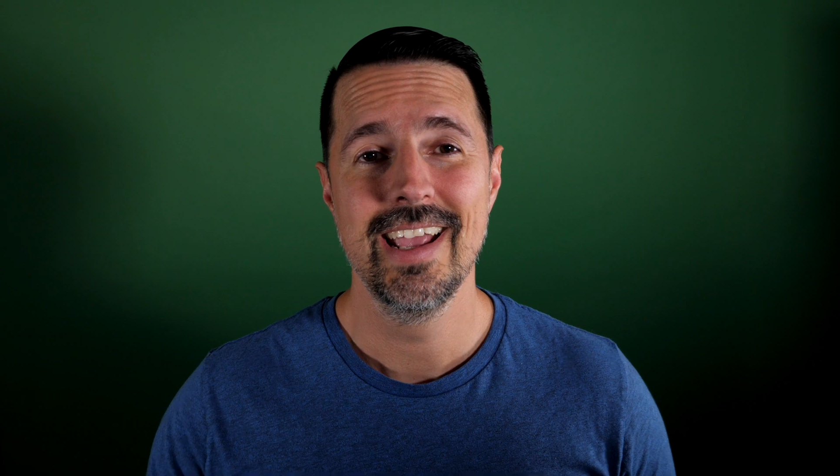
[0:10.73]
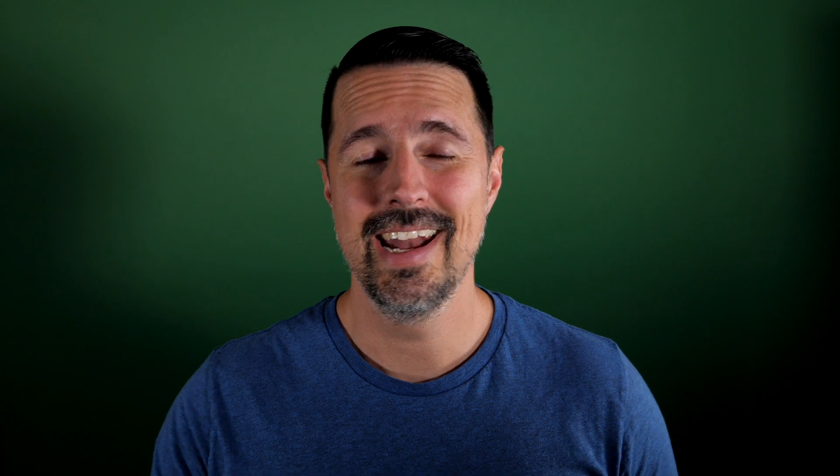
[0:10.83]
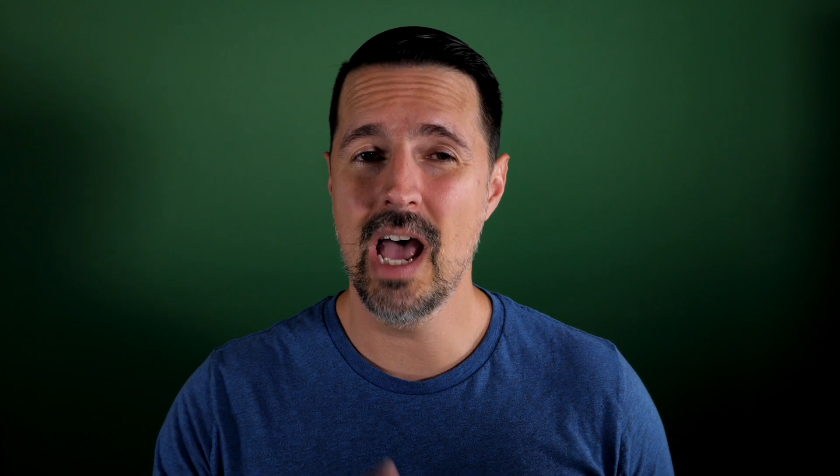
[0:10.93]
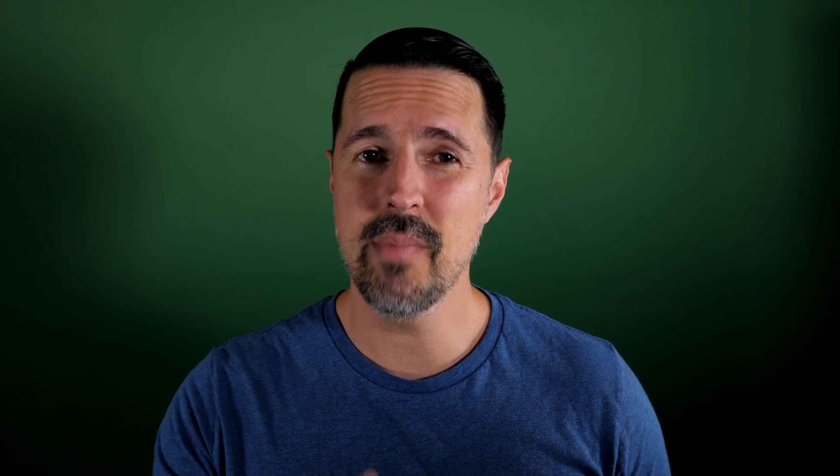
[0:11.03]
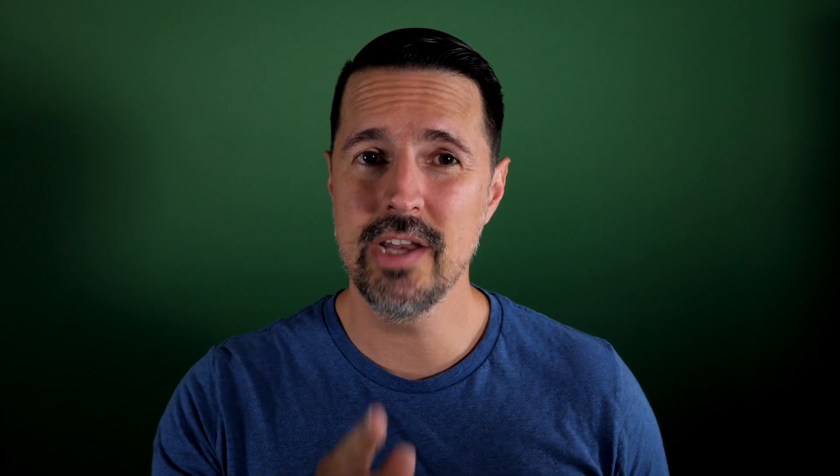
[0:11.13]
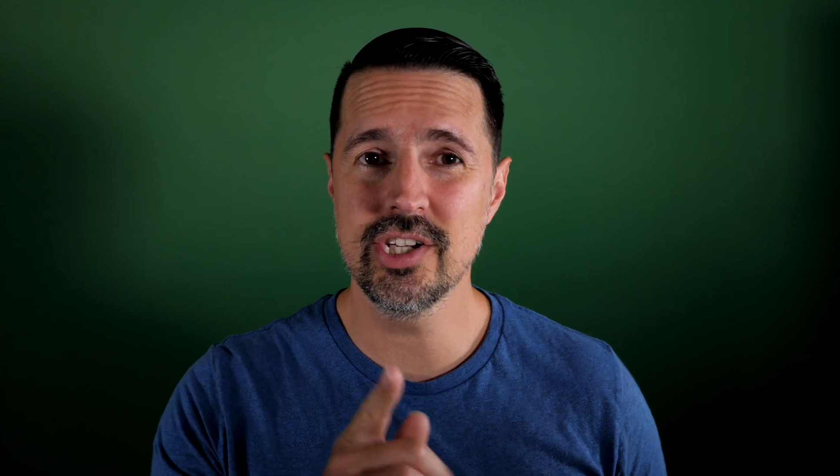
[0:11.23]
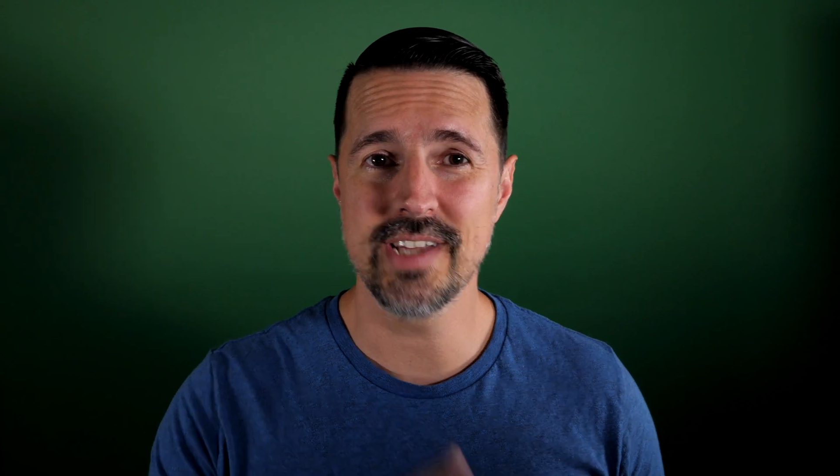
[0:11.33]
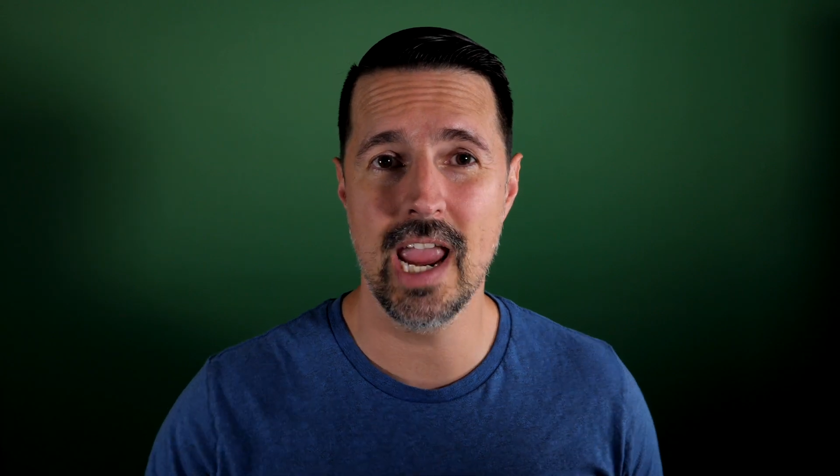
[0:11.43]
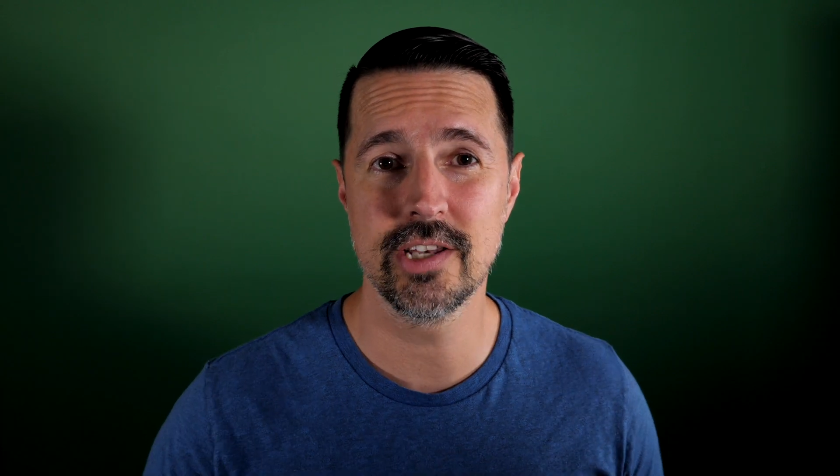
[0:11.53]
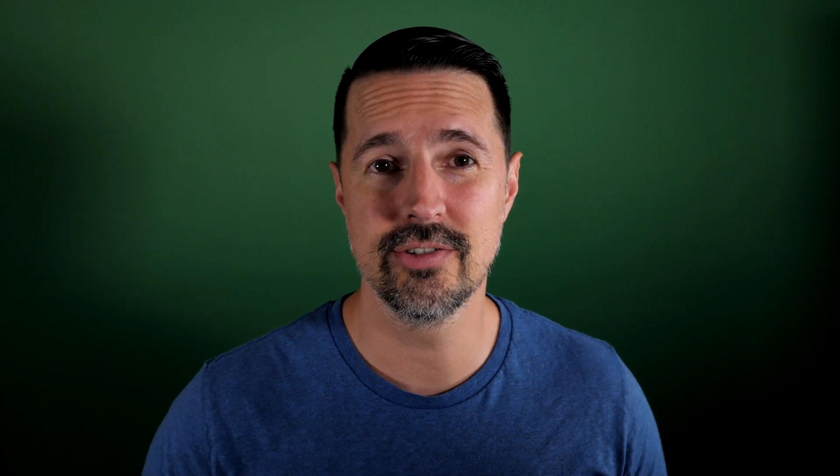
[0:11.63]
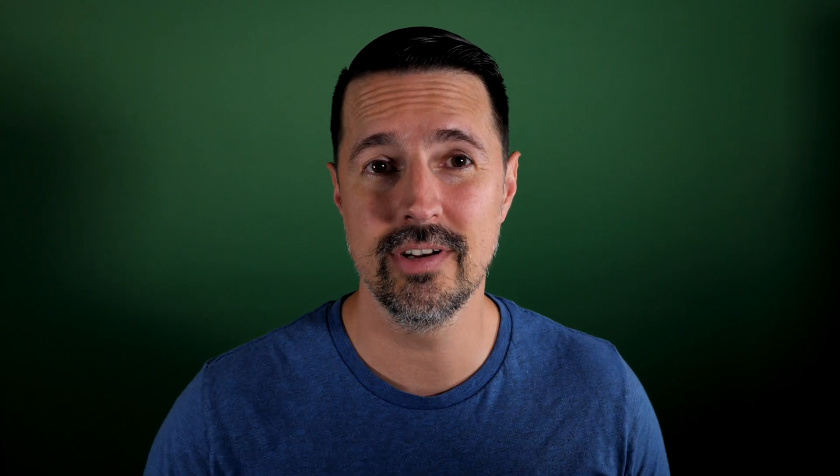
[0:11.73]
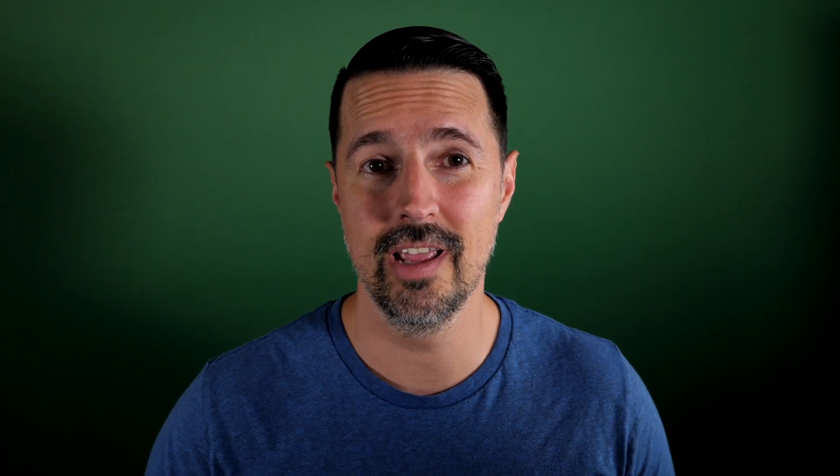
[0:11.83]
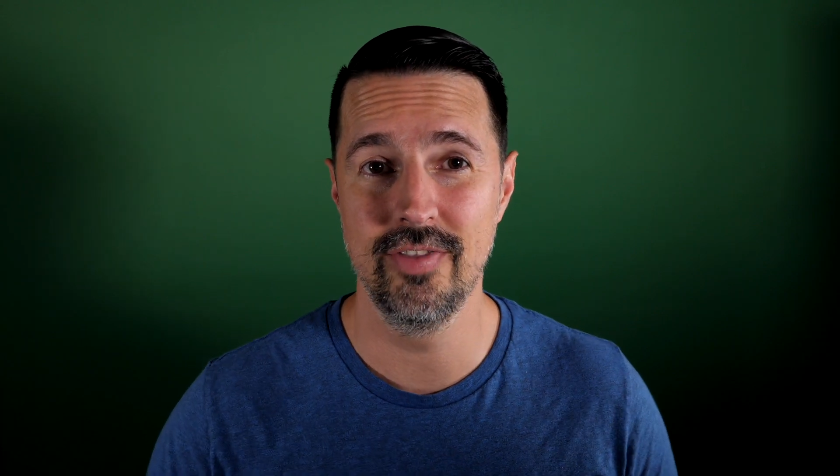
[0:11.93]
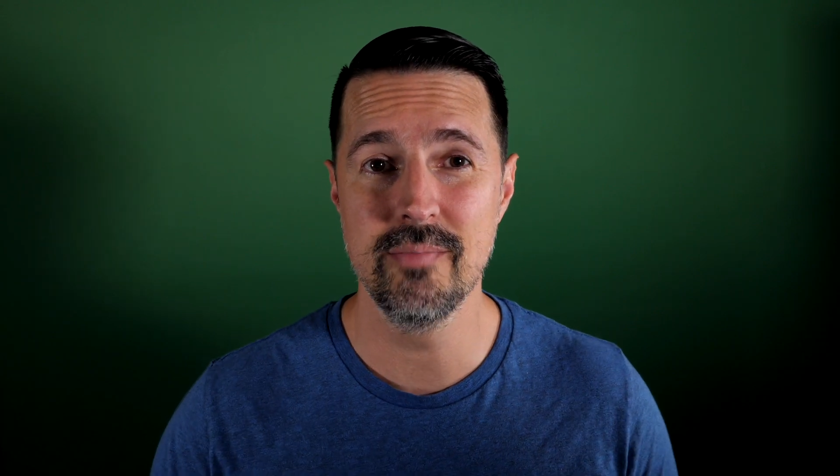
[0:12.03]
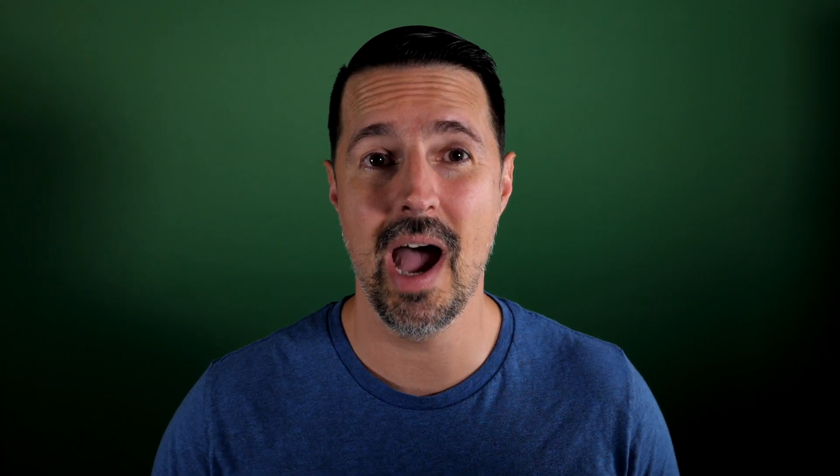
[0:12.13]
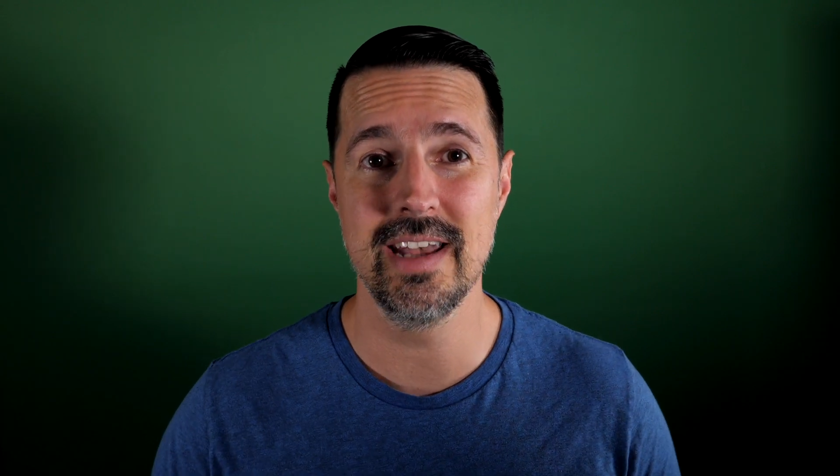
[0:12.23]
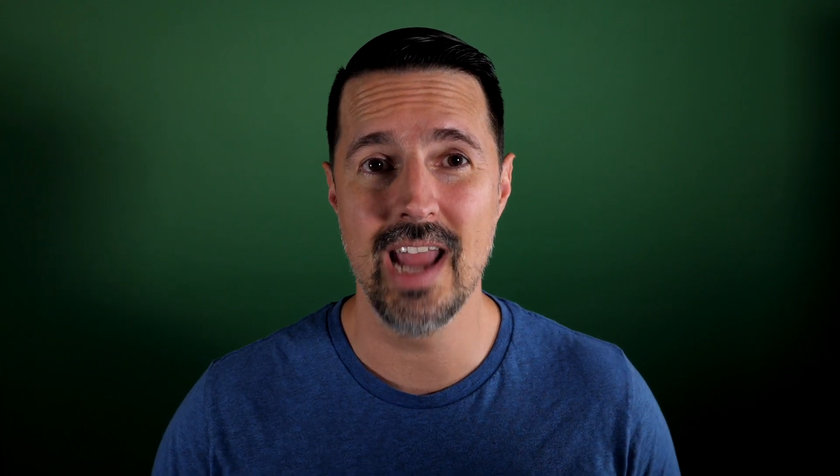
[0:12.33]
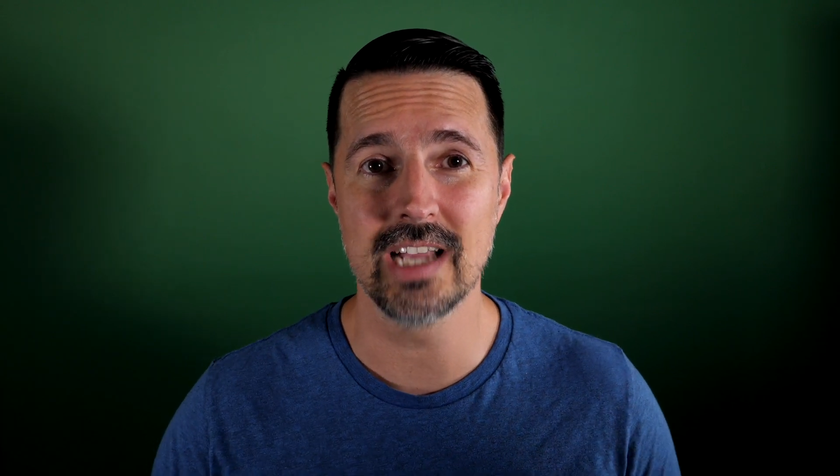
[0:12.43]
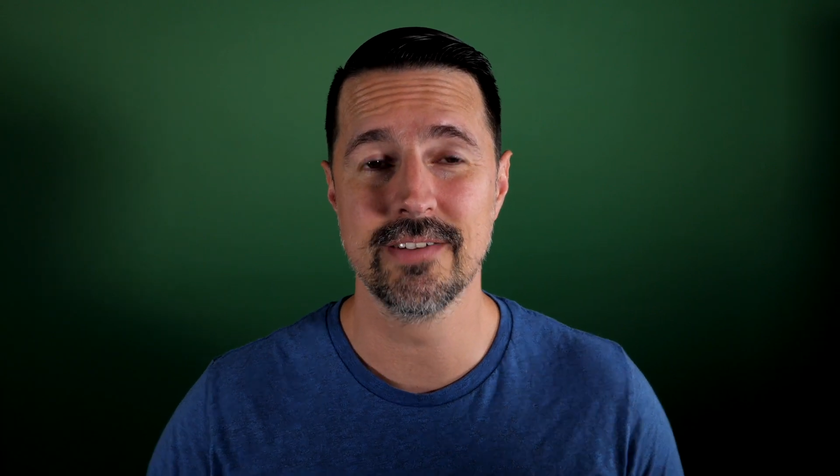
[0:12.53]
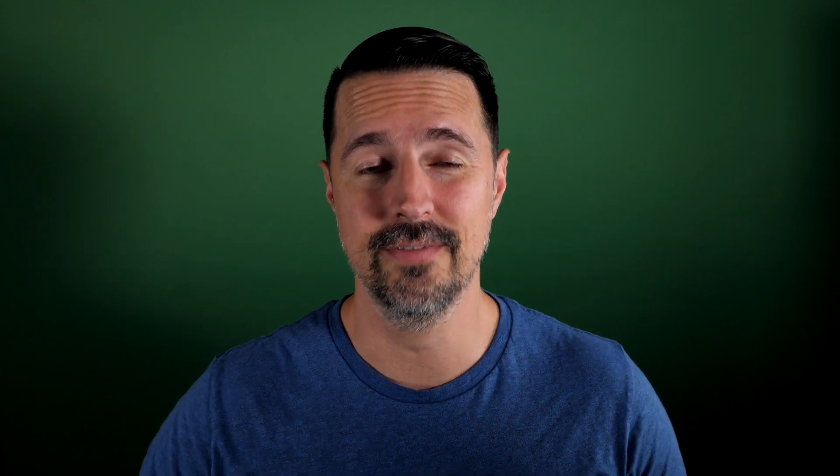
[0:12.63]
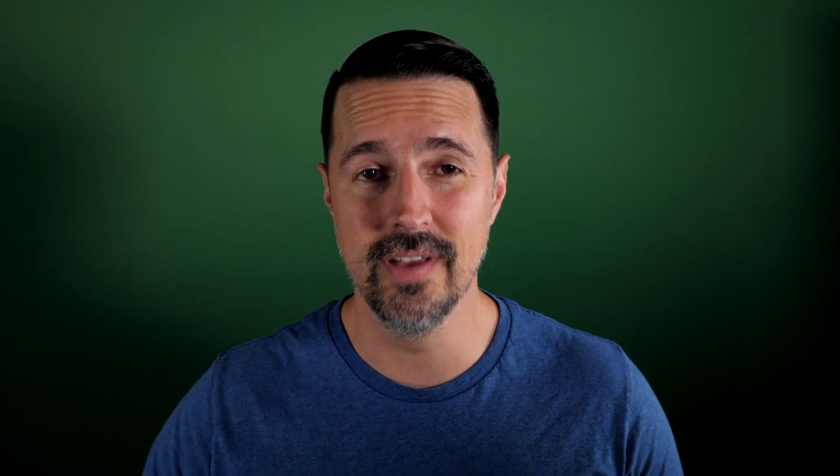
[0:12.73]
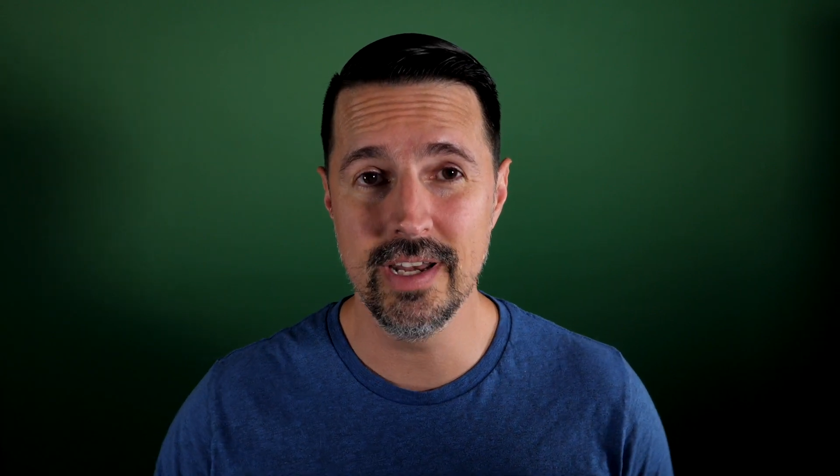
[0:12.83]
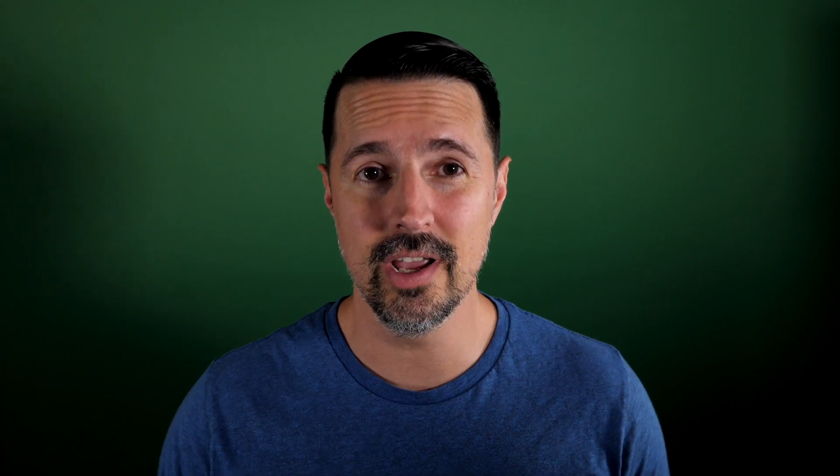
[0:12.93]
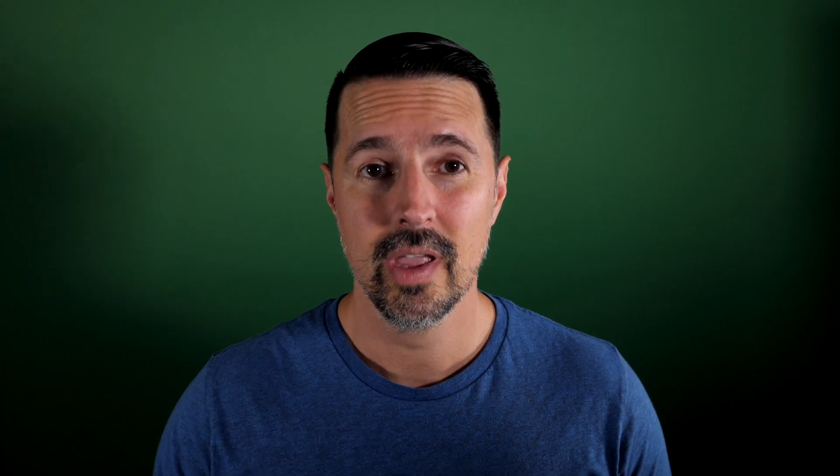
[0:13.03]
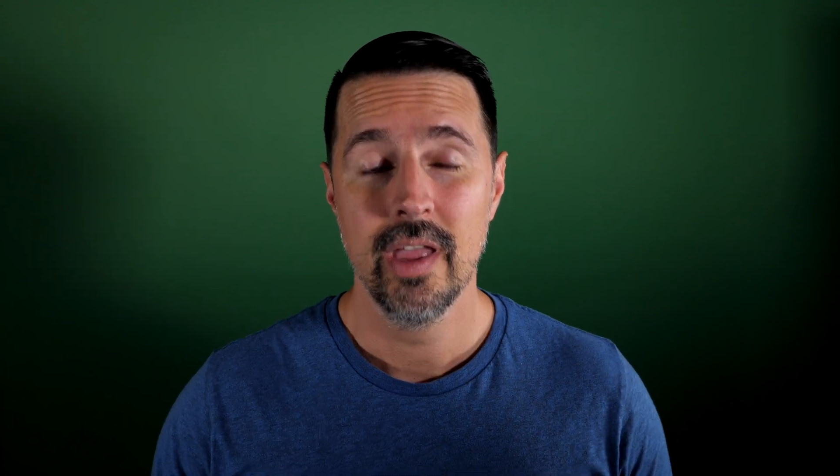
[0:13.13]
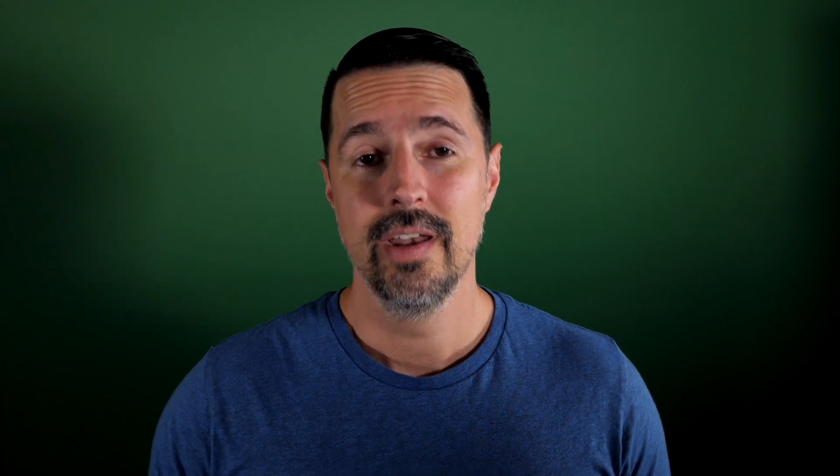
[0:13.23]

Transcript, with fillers: and I may just answer it in my next video.